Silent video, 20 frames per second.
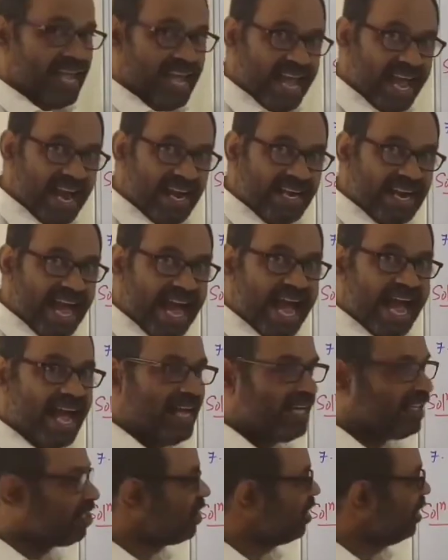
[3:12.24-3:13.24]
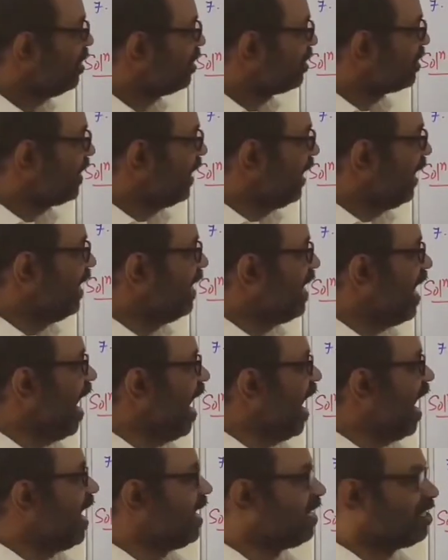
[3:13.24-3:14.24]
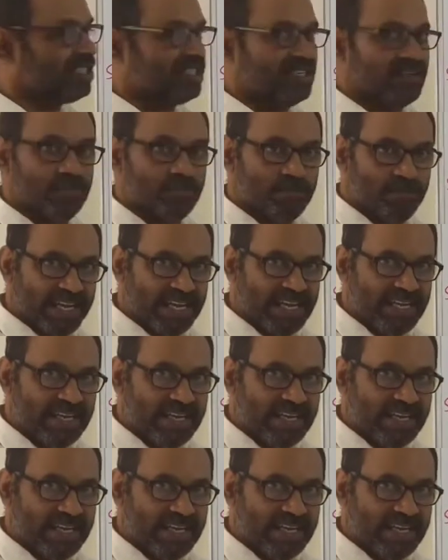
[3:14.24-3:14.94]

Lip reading: A dash C dash B.